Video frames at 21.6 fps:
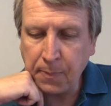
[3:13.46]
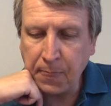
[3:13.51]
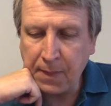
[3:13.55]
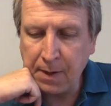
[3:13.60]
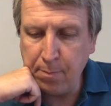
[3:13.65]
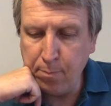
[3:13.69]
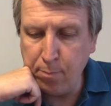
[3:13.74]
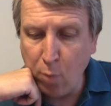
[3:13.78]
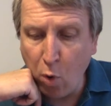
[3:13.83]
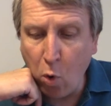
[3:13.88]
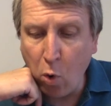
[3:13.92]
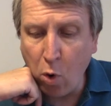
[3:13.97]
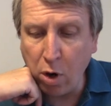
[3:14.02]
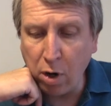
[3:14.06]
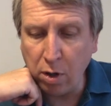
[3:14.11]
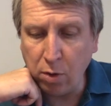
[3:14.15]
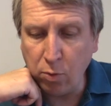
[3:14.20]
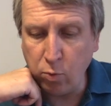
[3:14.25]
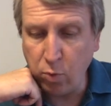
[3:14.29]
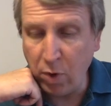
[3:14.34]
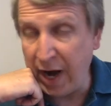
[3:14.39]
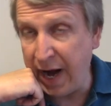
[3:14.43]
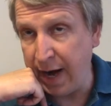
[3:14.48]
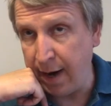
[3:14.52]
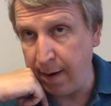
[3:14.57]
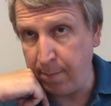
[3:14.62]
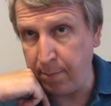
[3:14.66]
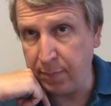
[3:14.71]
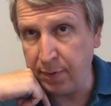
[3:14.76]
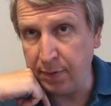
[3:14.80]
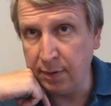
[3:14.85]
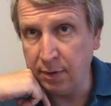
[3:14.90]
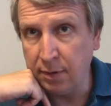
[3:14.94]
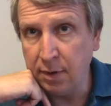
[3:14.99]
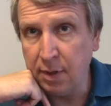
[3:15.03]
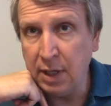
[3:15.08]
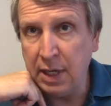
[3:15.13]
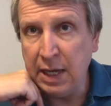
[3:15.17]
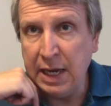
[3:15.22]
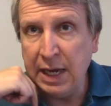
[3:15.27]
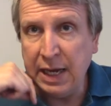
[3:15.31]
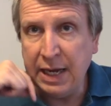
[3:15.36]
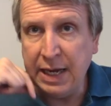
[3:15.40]
more ramp.
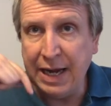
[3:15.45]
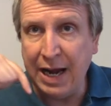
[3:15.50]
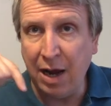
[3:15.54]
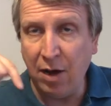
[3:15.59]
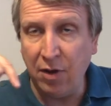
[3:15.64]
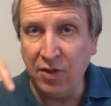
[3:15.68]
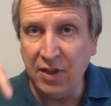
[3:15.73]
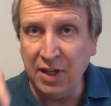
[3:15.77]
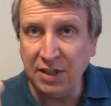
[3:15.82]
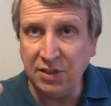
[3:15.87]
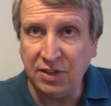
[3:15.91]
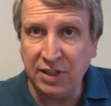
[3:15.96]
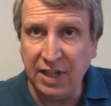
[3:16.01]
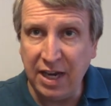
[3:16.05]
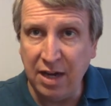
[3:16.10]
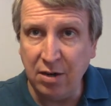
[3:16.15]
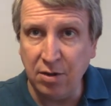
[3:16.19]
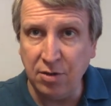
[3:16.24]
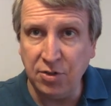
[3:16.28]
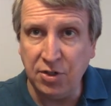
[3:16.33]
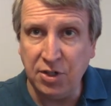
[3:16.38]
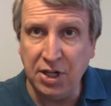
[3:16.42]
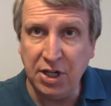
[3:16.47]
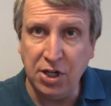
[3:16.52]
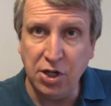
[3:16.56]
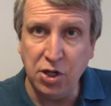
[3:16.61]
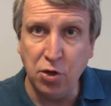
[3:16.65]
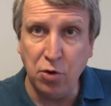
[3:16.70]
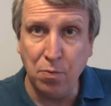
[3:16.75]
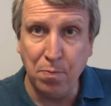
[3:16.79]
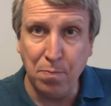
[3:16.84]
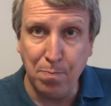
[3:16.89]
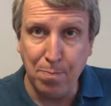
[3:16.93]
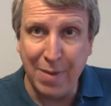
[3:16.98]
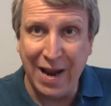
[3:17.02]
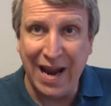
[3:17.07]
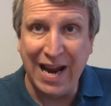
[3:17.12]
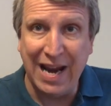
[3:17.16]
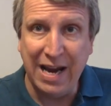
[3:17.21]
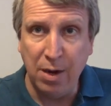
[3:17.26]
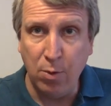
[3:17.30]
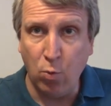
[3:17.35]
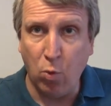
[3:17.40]
Now, this energy you
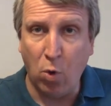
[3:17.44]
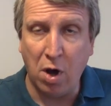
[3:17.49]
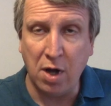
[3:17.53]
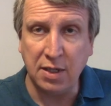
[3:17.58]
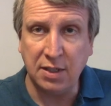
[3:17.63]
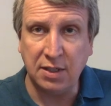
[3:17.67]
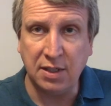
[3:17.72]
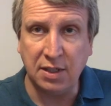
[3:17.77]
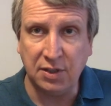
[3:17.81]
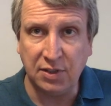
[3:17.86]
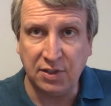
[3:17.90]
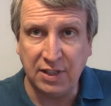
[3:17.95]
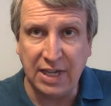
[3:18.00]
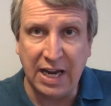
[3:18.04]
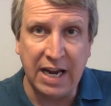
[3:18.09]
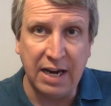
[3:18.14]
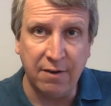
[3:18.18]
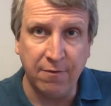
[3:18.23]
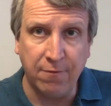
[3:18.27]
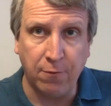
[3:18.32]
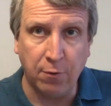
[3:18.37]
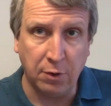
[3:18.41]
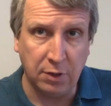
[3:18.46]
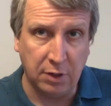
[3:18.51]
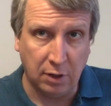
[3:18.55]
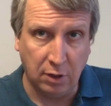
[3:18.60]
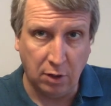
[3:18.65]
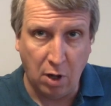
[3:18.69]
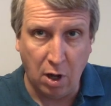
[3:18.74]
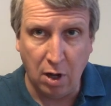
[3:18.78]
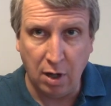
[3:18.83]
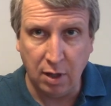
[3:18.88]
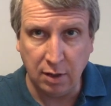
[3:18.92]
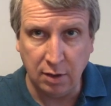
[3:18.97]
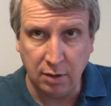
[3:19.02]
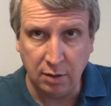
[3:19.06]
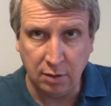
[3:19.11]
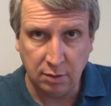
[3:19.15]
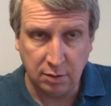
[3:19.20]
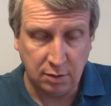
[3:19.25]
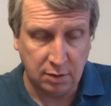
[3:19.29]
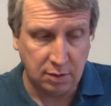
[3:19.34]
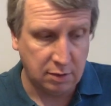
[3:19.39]
may want to save for the
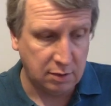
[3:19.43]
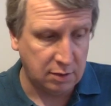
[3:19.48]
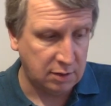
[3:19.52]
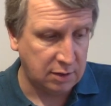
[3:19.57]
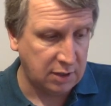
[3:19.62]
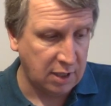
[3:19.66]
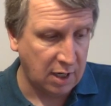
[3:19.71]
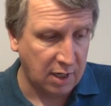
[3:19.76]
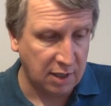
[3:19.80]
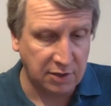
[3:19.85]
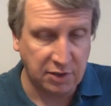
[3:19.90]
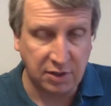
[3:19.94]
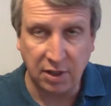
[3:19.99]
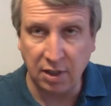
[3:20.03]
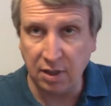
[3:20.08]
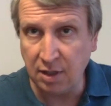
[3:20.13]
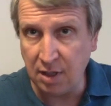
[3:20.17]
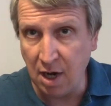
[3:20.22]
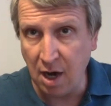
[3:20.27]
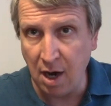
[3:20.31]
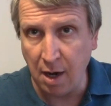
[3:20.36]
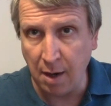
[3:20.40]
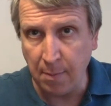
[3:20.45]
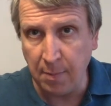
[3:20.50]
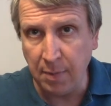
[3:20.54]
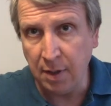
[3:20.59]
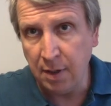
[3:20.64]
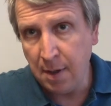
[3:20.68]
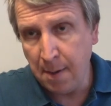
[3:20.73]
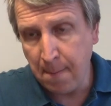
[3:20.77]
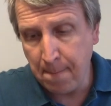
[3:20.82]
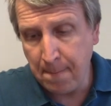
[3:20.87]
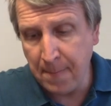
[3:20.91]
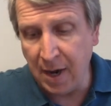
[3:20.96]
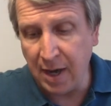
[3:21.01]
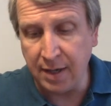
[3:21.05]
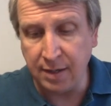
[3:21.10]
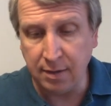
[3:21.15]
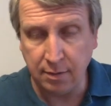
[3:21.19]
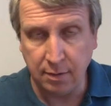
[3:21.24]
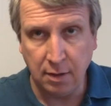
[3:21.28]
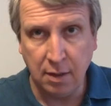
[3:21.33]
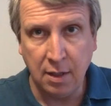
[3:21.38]
Longtusk Cub,
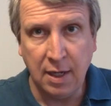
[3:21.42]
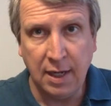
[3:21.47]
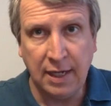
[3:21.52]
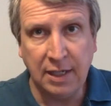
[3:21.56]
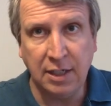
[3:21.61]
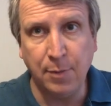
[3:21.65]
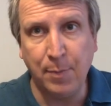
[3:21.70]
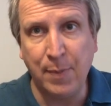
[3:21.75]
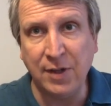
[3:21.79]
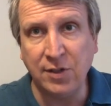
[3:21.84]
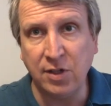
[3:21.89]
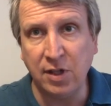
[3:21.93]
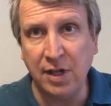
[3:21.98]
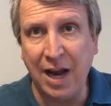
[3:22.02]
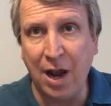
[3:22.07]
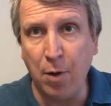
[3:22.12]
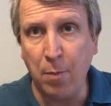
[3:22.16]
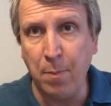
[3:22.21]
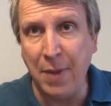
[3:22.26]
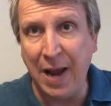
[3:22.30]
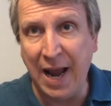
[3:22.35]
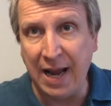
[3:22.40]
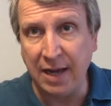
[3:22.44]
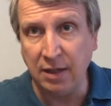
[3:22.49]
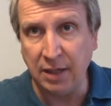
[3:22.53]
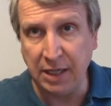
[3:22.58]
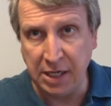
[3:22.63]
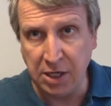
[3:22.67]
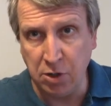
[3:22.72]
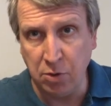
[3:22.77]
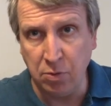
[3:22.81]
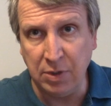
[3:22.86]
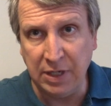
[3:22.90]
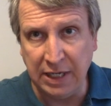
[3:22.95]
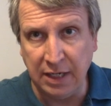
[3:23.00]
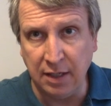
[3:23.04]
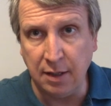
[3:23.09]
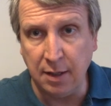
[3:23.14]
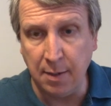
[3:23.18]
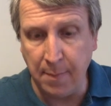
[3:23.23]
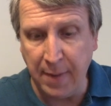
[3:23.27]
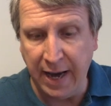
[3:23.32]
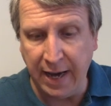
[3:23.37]
but it depends on how badly you need
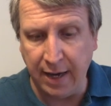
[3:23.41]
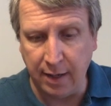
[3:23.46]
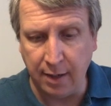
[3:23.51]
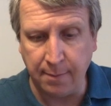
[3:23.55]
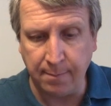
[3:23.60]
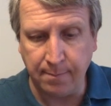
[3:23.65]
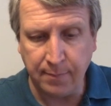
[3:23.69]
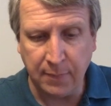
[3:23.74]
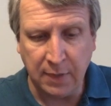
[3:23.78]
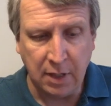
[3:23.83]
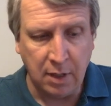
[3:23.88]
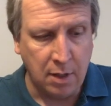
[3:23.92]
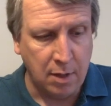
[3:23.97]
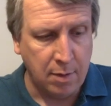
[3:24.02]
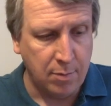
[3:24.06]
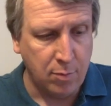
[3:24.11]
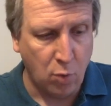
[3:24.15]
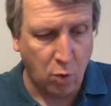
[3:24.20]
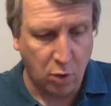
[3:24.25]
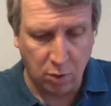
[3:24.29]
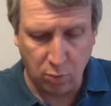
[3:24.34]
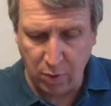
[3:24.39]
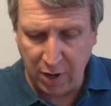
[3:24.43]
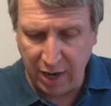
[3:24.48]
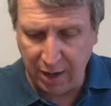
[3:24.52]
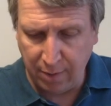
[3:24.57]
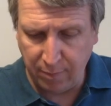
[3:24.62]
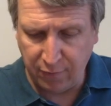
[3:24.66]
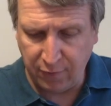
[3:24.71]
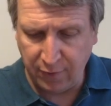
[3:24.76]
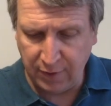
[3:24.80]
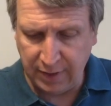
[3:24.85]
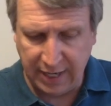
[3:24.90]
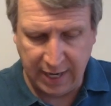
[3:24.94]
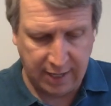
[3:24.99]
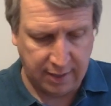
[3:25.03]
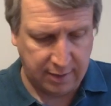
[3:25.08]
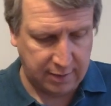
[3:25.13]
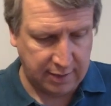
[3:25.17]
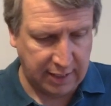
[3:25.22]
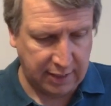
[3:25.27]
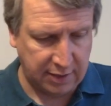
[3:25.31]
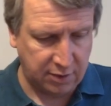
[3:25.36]
the mana. More ramp for
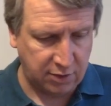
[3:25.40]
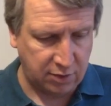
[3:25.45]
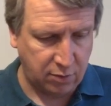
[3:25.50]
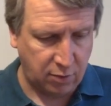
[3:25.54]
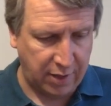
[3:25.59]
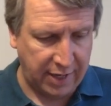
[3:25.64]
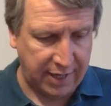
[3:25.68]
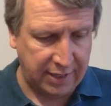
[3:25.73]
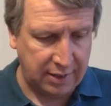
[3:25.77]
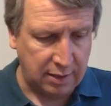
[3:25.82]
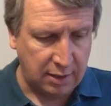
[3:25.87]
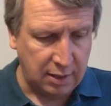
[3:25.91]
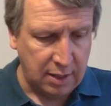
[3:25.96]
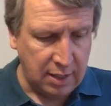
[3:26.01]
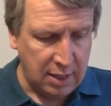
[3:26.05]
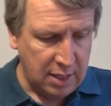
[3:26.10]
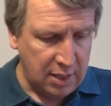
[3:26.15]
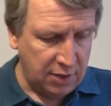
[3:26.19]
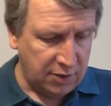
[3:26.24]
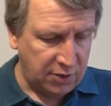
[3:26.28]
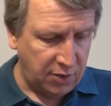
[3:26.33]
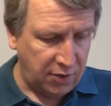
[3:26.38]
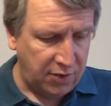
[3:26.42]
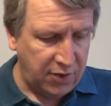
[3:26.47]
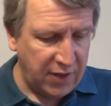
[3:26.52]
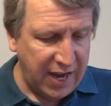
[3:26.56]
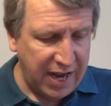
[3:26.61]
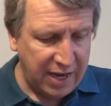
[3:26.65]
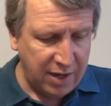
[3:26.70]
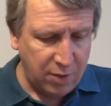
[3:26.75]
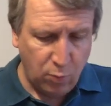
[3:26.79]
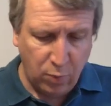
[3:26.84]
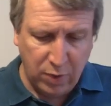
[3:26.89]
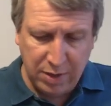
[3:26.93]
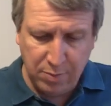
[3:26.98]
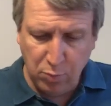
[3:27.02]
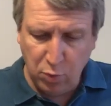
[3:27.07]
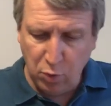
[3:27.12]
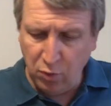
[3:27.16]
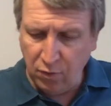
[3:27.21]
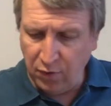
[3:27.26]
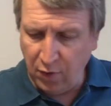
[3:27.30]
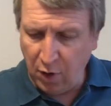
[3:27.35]
that. That's great. So then we
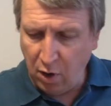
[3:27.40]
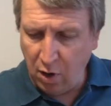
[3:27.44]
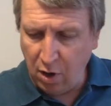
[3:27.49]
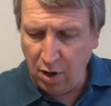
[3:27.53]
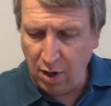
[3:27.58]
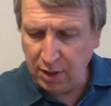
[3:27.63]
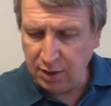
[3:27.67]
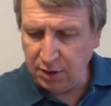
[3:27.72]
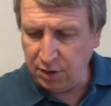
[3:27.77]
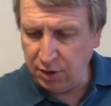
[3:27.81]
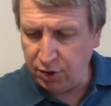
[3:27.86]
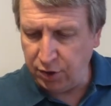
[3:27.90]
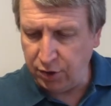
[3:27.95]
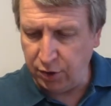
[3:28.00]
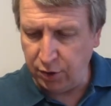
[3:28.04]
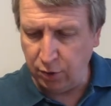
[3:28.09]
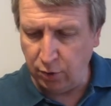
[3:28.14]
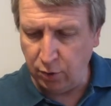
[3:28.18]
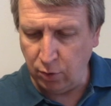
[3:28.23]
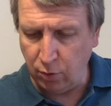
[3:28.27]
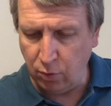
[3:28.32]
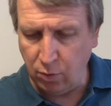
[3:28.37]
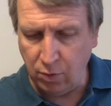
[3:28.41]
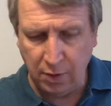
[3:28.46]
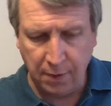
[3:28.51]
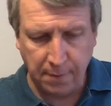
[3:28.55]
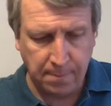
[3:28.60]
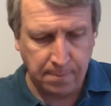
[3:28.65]
move on to